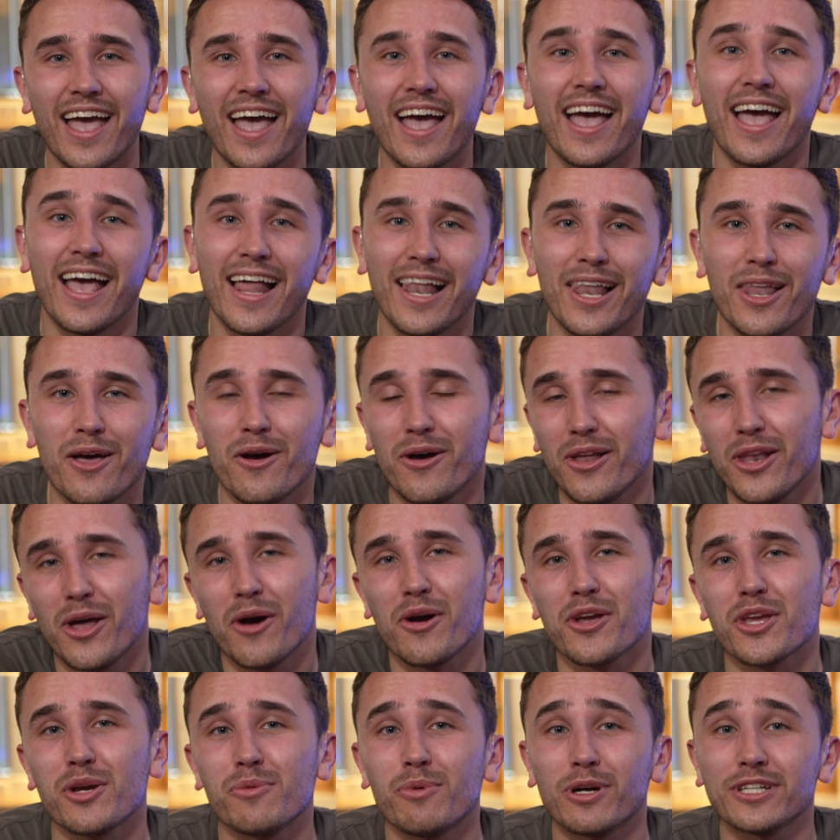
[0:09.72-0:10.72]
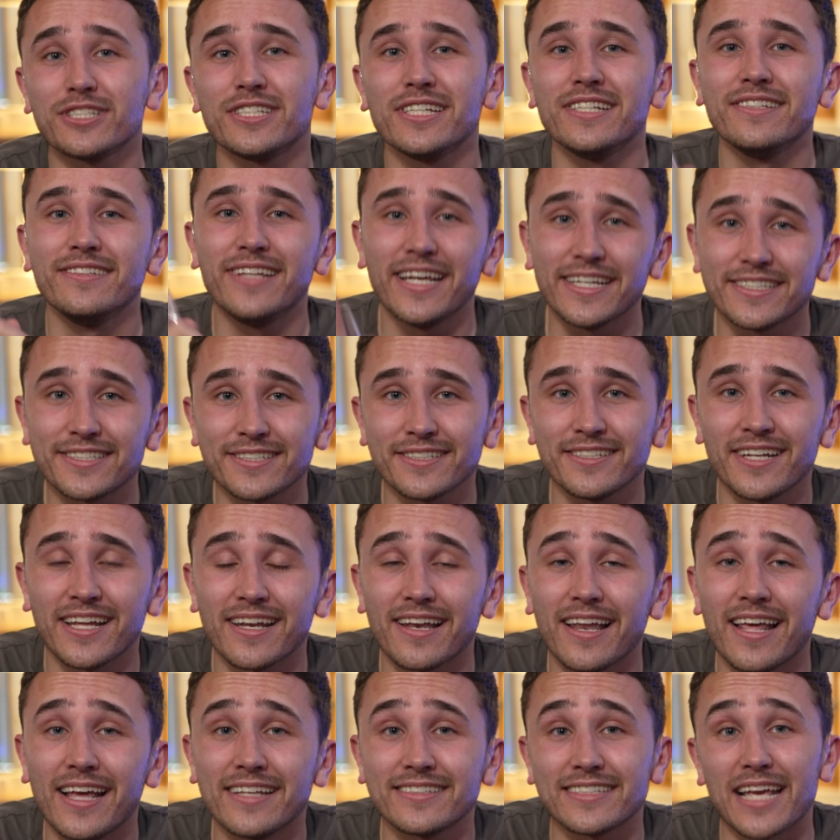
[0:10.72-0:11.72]
Hello, hello, you're watching Digster
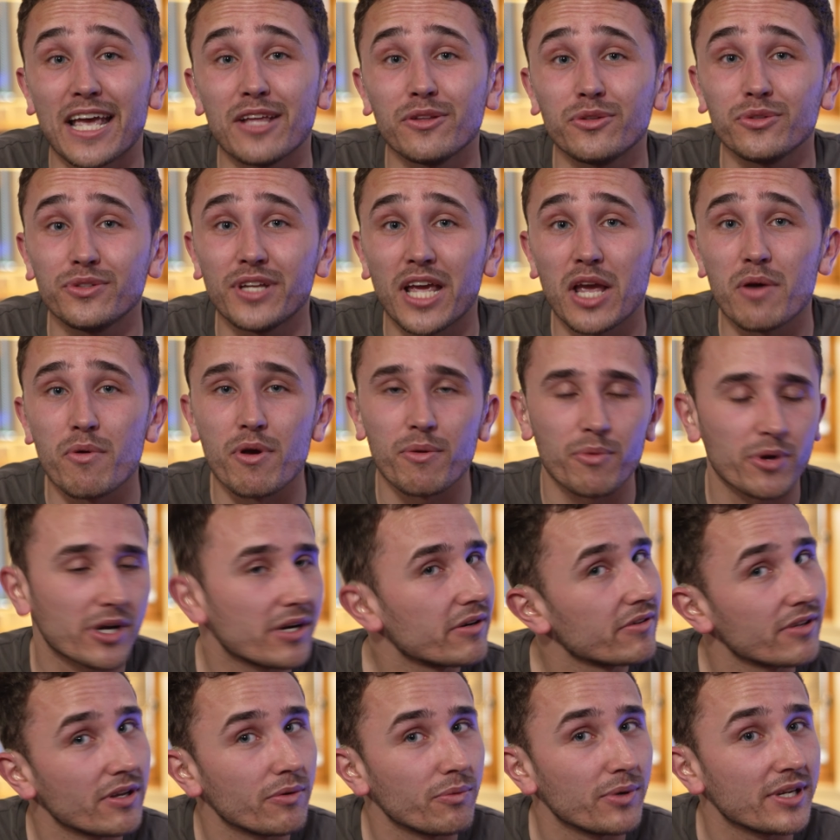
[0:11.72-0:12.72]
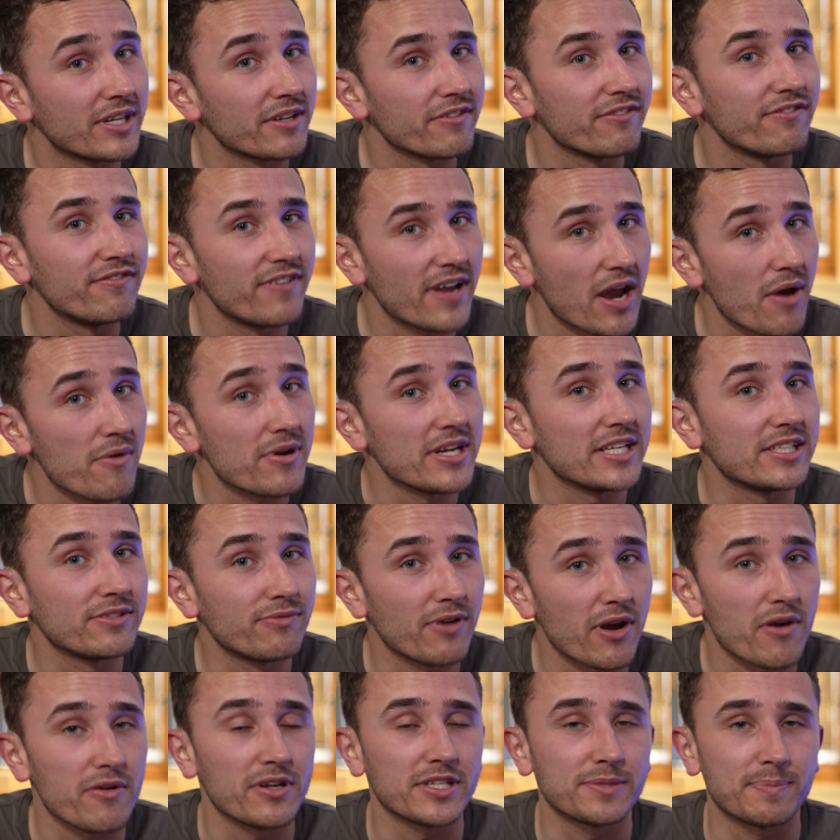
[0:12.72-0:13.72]
Netherlands and today we were with a very,
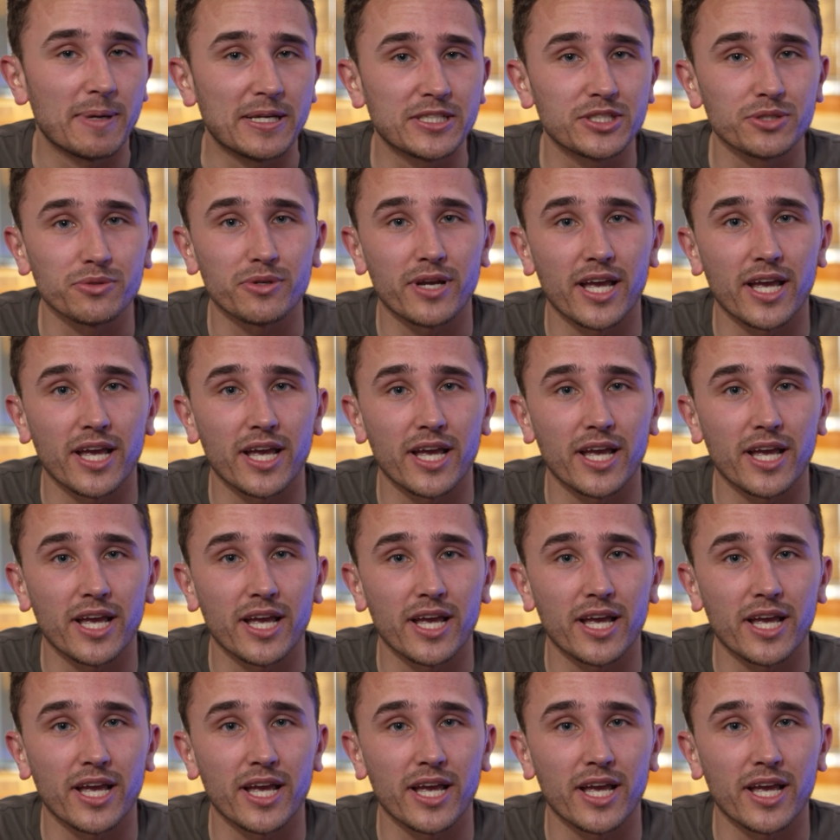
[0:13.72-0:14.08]
very special